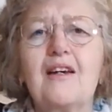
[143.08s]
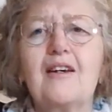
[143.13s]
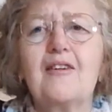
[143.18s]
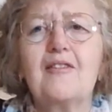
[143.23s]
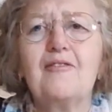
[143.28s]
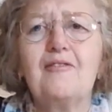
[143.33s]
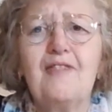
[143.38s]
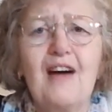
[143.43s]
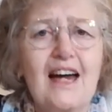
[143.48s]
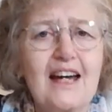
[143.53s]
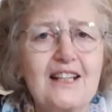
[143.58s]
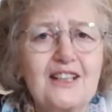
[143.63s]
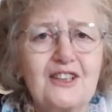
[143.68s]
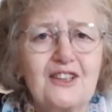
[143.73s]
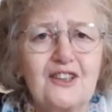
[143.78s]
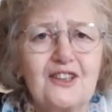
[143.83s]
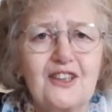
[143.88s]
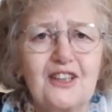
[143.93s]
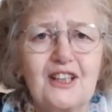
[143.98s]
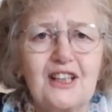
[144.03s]

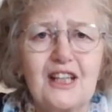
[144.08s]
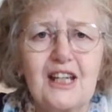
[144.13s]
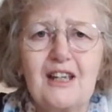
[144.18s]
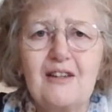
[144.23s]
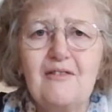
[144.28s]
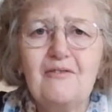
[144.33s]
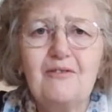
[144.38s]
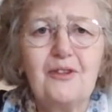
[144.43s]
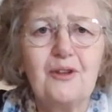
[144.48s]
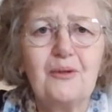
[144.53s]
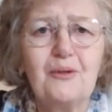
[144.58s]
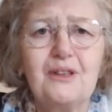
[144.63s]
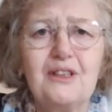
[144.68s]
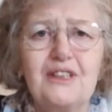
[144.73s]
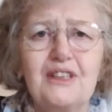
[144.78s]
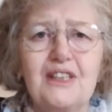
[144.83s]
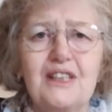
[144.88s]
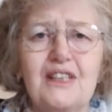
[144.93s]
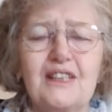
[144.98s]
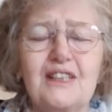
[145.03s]
factor that
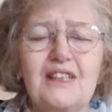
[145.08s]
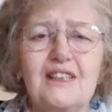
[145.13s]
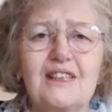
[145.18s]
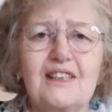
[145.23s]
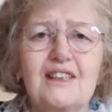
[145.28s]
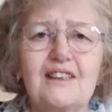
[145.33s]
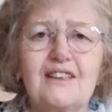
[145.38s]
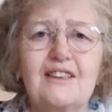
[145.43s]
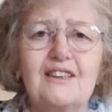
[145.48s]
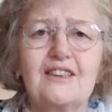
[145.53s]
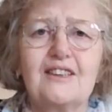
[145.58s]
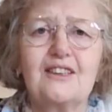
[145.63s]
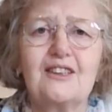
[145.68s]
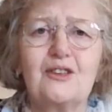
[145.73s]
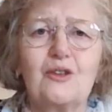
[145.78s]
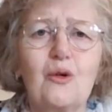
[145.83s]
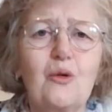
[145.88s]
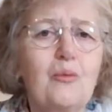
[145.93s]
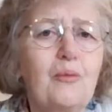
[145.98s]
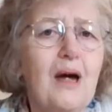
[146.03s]
influences
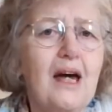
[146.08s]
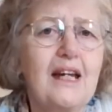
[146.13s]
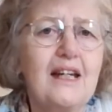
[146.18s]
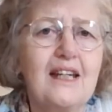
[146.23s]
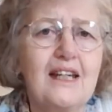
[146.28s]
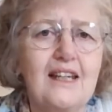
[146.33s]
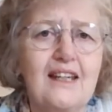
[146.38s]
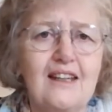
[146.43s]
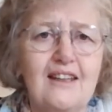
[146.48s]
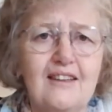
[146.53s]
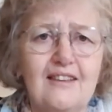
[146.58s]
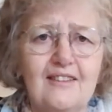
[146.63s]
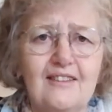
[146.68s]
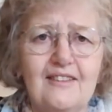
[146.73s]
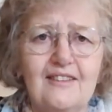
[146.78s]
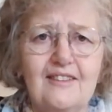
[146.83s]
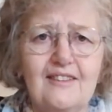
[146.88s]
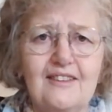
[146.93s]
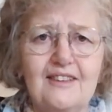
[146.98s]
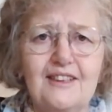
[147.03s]
so many
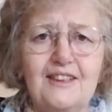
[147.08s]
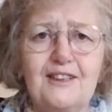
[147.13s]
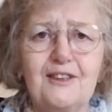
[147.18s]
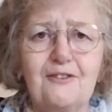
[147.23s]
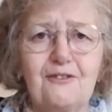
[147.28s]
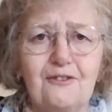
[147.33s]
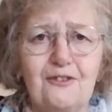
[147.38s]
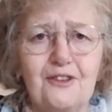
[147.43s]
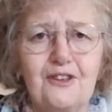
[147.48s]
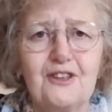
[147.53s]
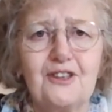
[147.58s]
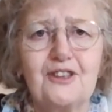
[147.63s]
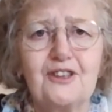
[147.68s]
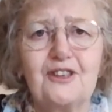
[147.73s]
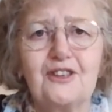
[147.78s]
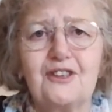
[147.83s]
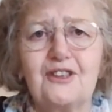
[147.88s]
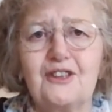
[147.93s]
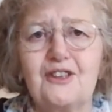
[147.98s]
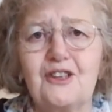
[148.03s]

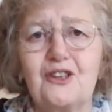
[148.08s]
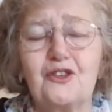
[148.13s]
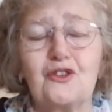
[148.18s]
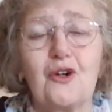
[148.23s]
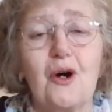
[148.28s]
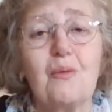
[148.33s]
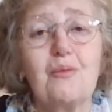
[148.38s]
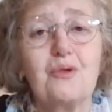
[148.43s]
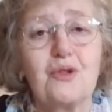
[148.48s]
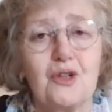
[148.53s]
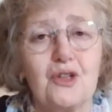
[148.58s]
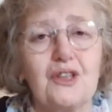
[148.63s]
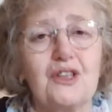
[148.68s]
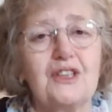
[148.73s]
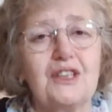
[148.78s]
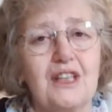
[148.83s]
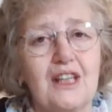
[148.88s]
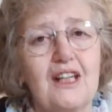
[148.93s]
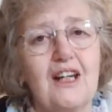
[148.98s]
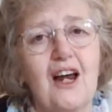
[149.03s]
different
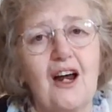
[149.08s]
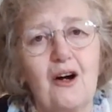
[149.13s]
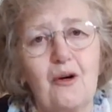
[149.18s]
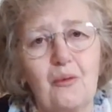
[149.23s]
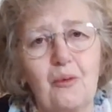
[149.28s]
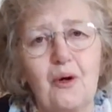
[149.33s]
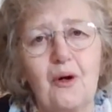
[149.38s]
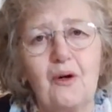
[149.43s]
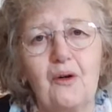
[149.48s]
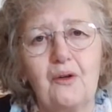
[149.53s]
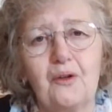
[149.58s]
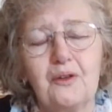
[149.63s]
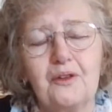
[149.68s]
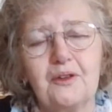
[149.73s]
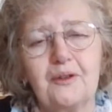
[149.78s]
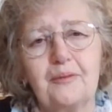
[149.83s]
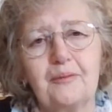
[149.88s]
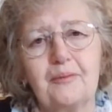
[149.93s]
disruptions in our world.